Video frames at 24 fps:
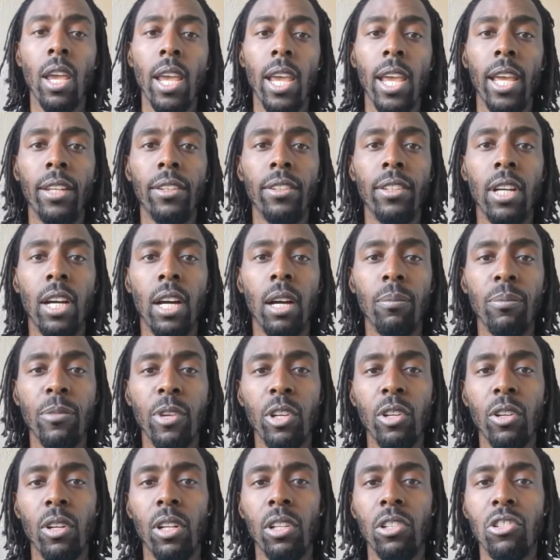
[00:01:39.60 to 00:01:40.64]
And
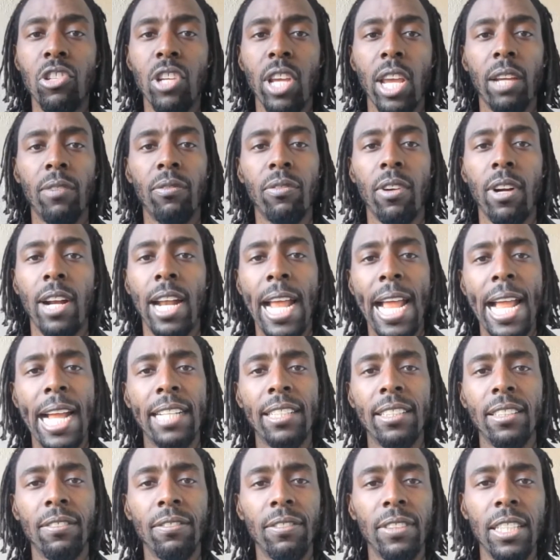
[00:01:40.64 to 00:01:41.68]
you're going to check for
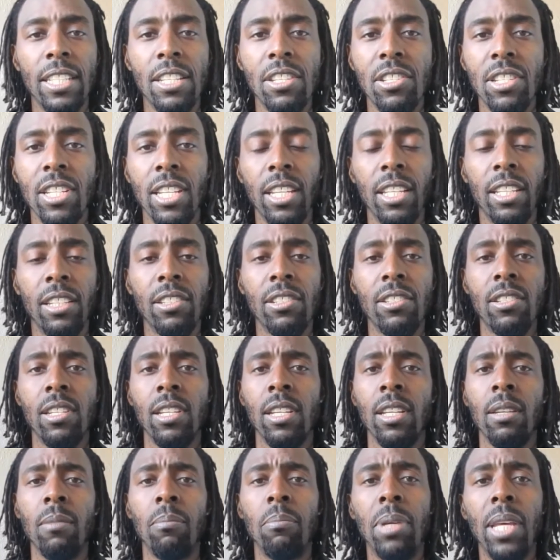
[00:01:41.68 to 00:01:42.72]
active
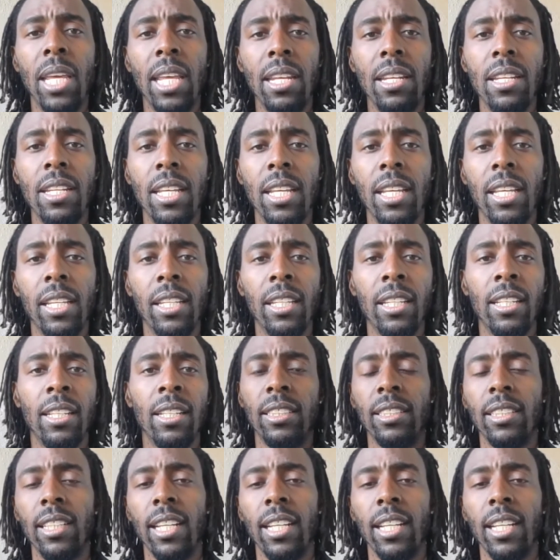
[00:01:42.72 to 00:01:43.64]
listings, pending,